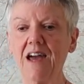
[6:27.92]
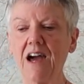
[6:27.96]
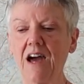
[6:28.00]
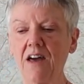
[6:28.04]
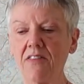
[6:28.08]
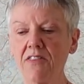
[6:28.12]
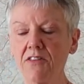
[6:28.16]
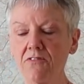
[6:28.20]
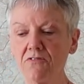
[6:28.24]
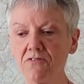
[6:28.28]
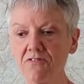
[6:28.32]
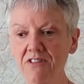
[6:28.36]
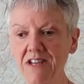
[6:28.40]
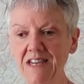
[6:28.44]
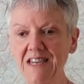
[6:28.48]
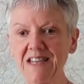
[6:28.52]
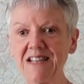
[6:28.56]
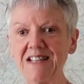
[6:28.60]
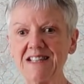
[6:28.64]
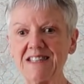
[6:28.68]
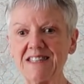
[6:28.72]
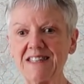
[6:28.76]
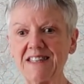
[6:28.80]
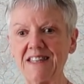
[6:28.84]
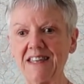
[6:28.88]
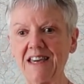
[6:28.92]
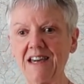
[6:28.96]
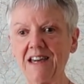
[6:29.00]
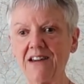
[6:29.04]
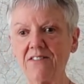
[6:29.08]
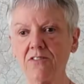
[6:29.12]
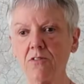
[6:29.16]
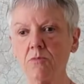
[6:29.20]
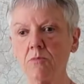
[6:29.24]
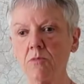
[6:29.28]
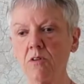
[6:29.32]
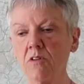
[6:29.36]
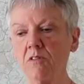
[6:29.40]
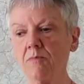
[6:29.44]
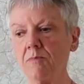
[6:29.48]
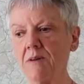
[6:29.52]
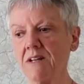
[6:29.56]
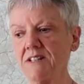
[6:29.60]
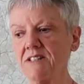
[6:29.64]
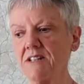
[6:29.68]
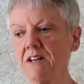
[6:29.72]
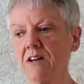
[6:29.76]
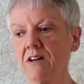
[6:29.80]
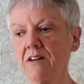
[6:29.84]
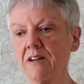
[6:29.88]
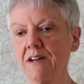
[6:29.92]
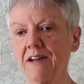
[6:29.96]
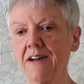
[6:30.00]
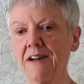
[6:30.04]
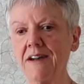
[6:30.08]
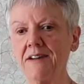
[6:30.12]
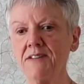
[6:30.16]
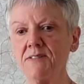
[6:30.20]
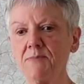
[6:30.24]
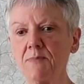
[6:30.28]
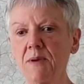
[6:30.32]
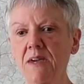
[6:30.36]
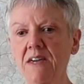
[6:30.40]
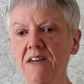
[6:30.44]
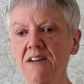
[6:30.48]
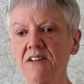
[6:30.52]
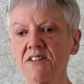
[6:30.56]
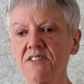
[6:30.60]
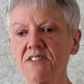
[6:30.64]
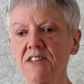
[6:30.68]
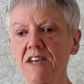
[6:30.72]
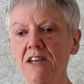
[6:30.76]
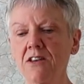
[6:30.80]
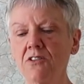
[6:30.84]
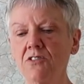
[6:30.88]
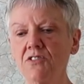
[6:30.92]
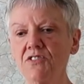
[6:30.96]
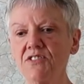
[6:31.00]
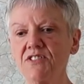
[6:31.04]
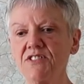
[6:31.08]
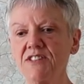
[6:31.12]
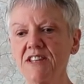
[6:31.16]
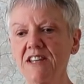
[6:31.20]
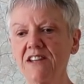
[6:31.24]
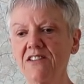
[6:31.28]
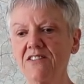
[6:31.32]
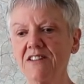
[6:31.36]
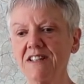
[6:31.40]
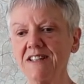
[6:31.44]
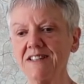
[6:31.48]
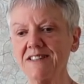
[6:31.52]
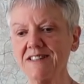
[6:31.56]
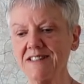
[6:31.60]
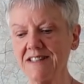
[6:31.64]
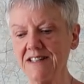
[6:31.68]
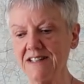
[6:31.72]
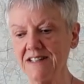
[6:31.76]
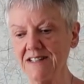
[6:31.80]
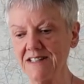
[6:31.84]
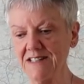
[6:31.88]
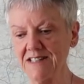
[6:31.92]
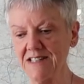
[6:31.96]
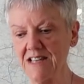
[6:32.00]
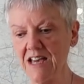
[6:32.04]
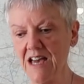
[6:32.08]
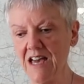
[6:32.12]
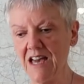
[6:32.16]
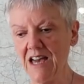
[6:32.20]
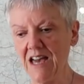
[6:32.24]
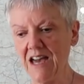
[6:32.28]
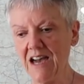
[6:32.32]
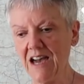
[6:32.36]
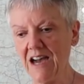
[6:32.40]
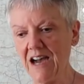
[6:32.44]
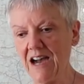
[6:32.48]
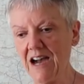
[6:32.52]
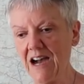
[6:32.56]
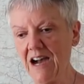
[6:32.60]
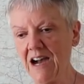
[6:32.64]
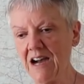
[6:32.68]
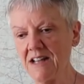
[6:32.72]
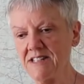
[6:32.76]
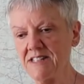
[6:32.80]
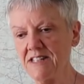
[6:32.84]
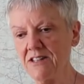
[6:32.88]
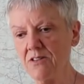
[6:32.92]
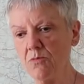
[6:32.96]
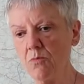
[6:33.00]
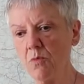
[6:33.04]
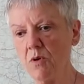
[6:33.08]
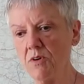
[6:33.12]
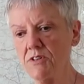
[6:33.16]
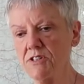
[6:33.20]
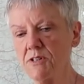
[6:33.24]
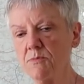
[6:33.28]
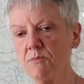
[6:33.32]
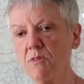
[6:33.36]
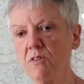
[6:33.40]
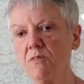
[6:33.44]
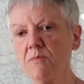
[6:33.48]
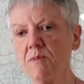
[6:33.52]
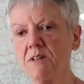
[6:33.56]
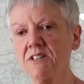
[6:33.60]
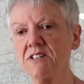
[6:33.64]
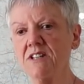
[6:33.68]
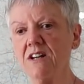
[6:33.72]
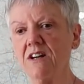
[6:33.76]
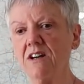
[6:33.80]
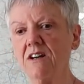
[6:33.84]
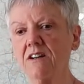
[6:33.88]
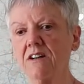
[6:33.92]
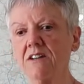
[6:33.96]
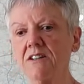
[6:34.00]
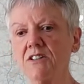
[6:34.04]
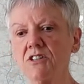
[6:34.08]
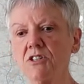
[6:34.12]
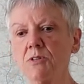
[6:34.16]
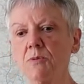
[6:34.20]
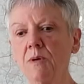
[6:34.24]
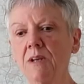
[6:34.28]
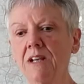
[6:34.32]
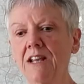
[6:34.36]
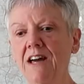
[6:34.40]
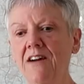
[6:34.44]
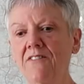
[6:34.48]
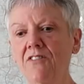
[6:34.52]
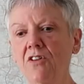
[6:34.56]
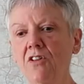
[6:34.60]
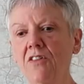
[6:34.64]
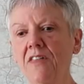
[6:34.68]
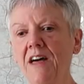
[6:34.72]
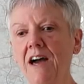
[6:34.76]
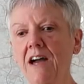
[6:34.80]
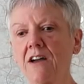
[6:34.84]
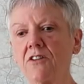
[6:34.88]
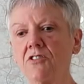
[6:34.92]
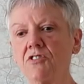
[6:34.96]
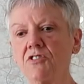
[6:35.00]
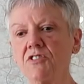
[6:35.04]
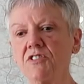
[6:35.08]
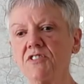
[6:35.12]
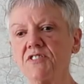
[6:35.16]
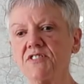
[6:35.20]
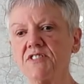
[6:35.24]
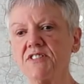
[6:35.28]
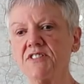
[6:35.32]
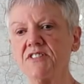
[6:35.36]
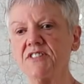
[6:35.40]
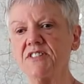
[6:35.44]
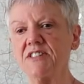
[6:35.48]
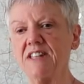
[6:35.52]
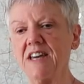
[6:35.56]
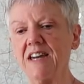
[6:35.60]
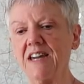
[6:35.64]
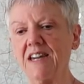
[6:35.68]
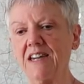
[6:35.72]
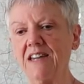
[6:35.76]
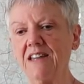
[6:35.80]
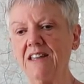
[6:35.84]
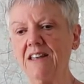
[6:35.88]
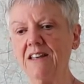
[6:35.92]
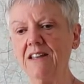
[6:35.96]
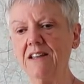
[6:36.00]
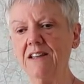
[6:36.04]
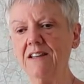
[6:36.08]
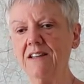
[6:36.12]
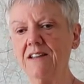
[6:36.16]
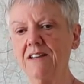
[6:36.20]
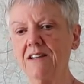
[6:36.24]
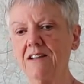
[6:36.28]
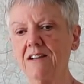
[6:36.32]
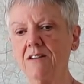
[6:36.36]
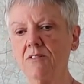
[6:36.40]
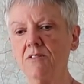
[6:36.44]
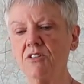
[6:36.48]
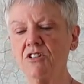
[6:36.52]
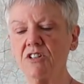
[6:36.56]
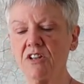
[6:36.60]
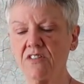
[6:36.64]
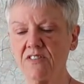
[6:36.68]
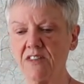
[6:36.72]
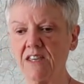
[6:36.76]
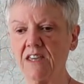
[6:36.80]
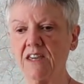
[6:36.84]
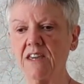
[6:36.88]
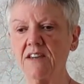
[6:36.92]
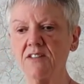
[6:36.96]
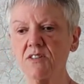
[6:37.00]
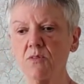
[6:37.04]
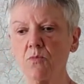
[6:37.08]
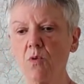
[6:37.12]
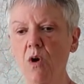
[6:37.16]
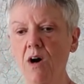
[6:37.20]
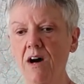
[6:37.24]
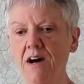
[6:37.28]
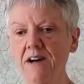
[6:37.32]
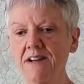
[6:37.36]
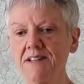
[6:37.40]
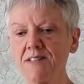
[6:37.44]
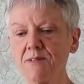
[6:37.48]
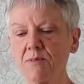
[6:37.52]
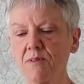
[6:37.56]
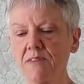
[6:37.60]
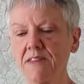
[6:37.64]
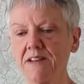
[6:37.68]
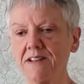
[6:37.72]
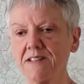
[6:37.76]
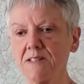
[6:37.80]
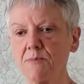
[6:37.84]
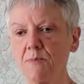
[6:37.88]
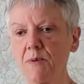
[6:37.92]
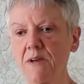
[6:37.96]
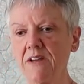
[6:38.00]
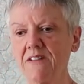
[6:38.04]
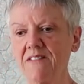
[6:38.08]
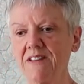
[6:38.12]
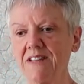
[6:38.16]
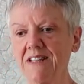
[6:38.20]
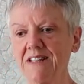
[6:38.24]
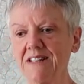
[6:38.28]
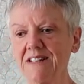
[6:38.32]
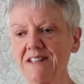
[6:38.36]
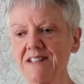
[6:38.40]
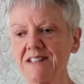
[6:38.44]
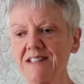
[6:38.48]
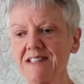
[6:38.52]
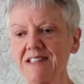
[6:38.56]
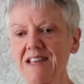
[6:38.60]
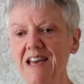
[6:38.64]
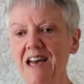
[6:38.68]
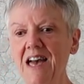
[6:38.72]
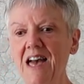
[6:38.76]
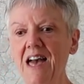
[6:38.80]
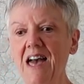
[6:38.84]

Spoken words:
And the reason I haven't moved my Target is because, in all seriousness, I didn't want to move my Target to a level that I couldn't sustain, which I think is wise with experience,